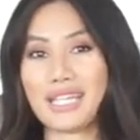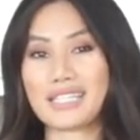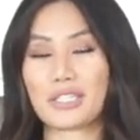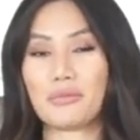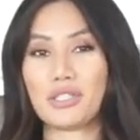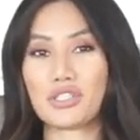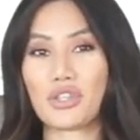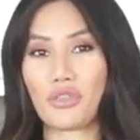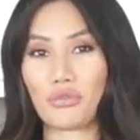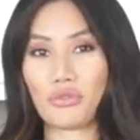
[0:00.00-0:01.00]
It's gonna be
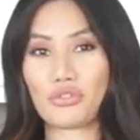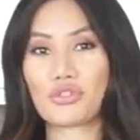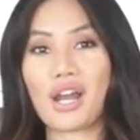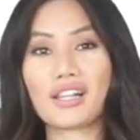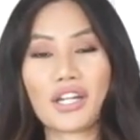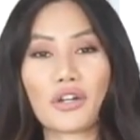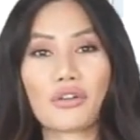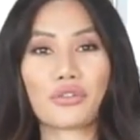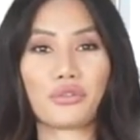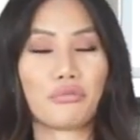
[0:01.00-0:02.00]
through trial and
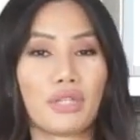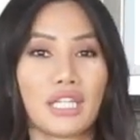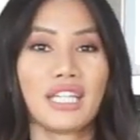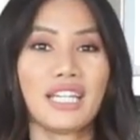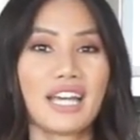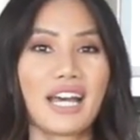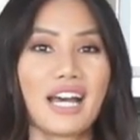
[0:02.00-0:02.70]
error, through me.